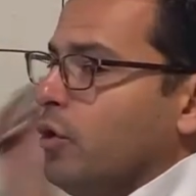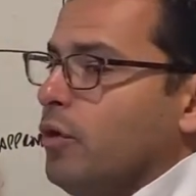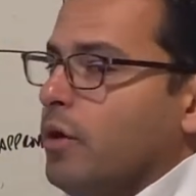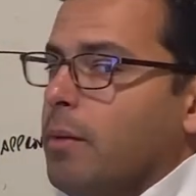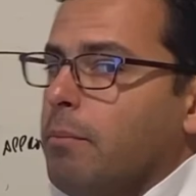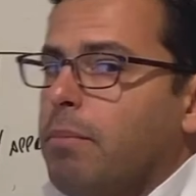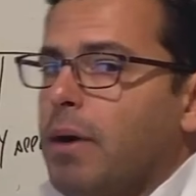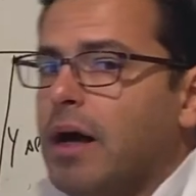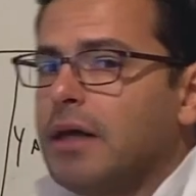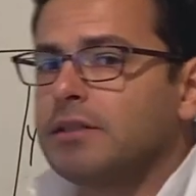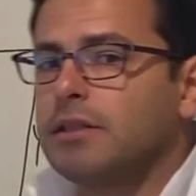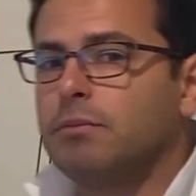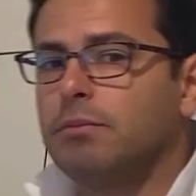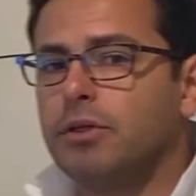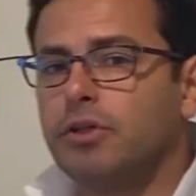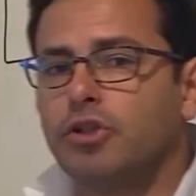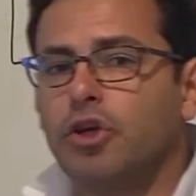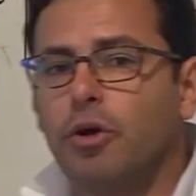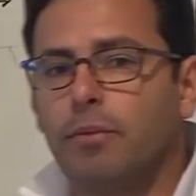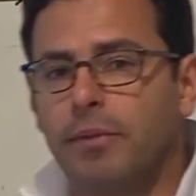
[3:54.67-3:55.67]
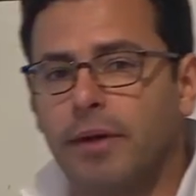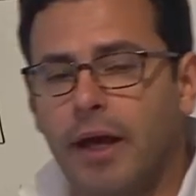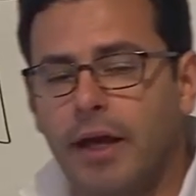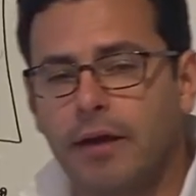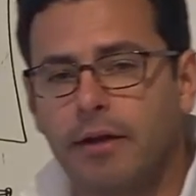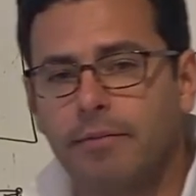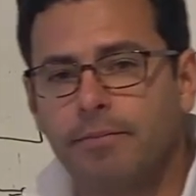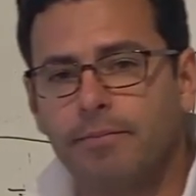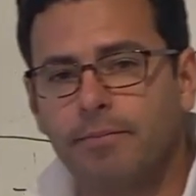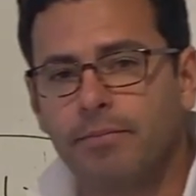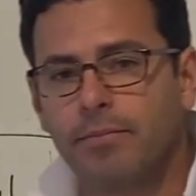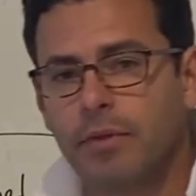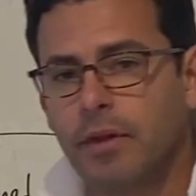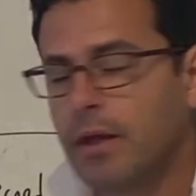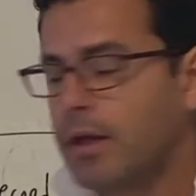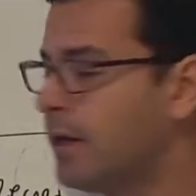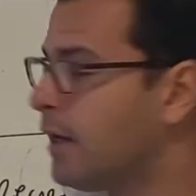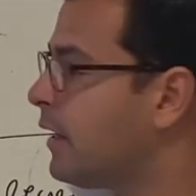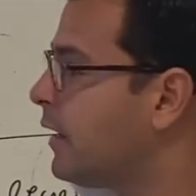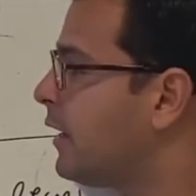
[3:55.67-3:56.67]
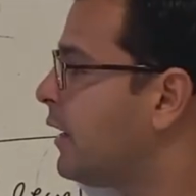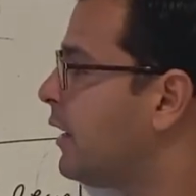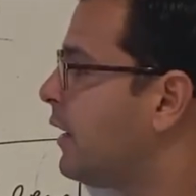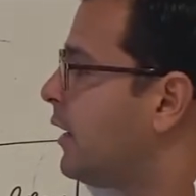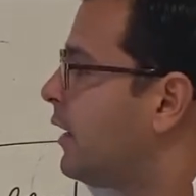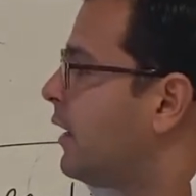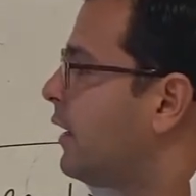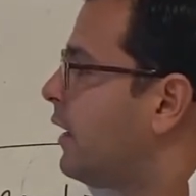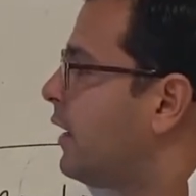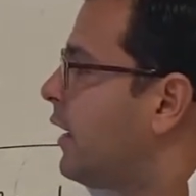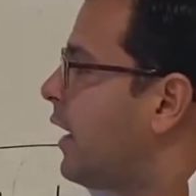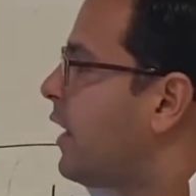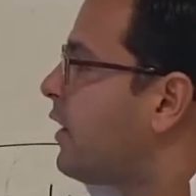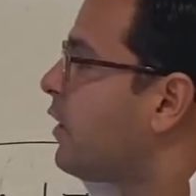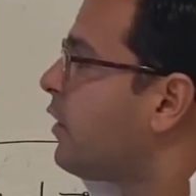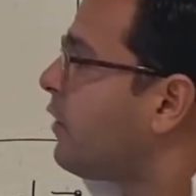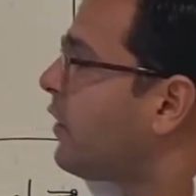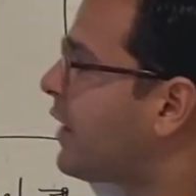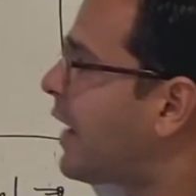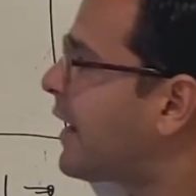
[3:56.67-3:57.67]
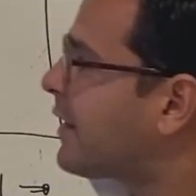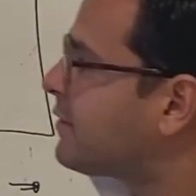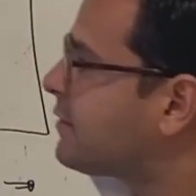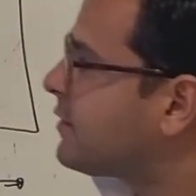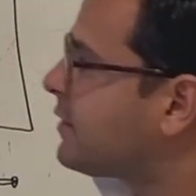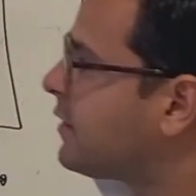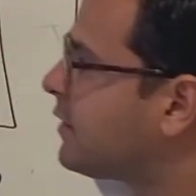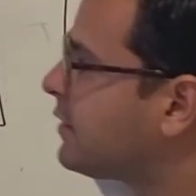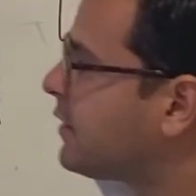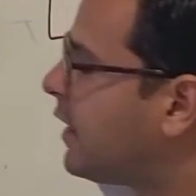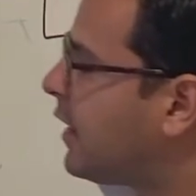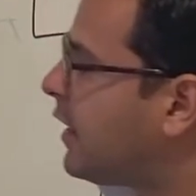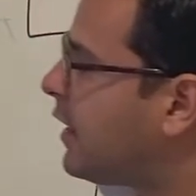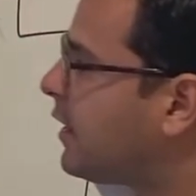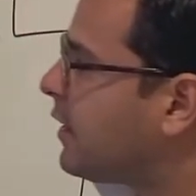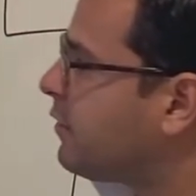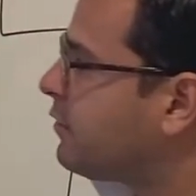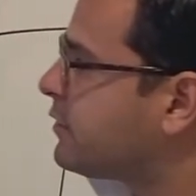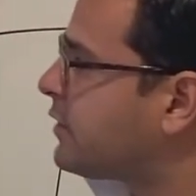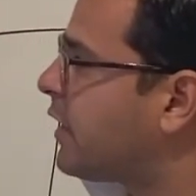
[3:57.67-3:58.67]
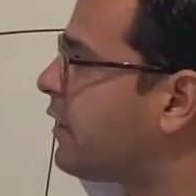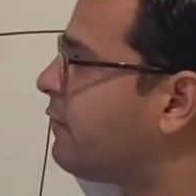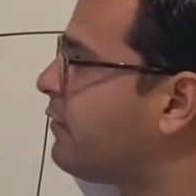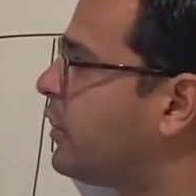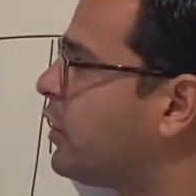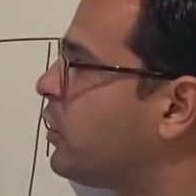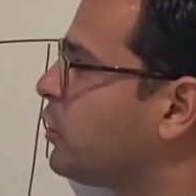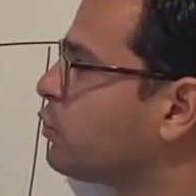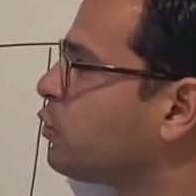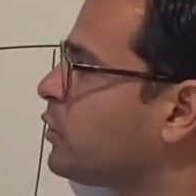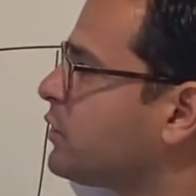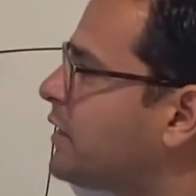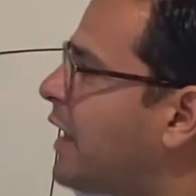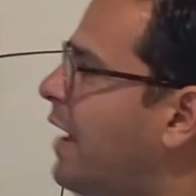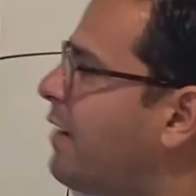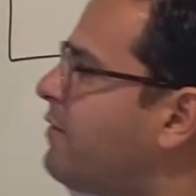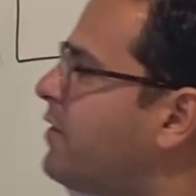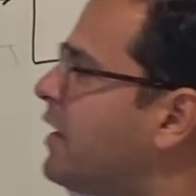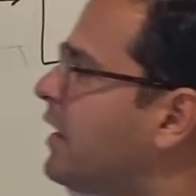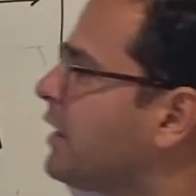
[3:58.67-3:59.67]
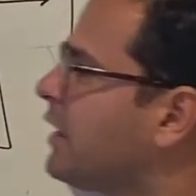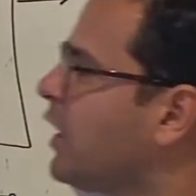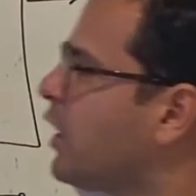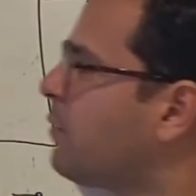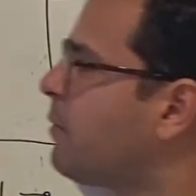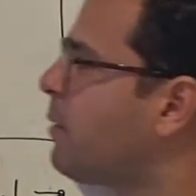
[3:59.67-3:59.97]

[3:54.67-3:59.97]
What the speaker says: and possibly terminated. And in the next set of videos, we'll dive in a little bit